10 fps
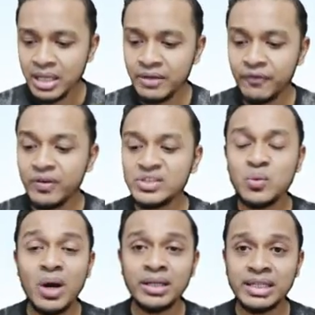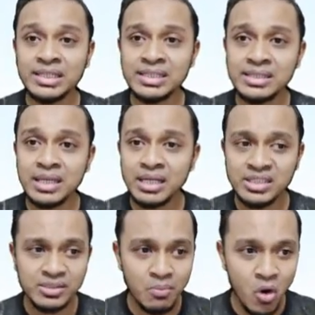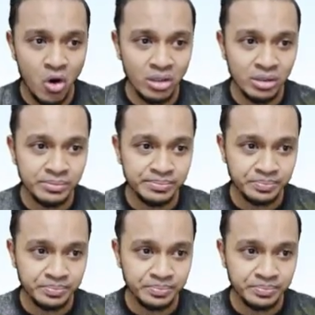The first one is small,